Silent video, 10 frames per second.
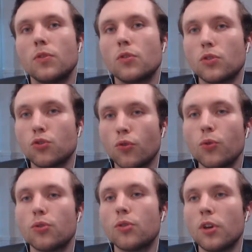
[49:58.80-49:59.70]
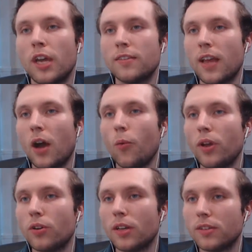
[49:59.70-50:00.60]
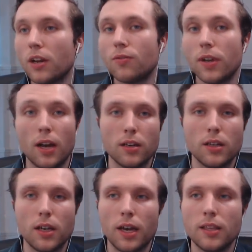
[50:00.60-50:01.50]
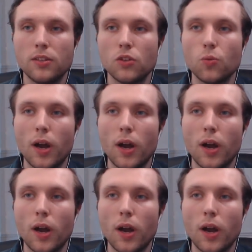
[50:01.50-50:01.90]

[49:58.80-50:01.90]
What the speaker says: truth is how we understand reality. And this is why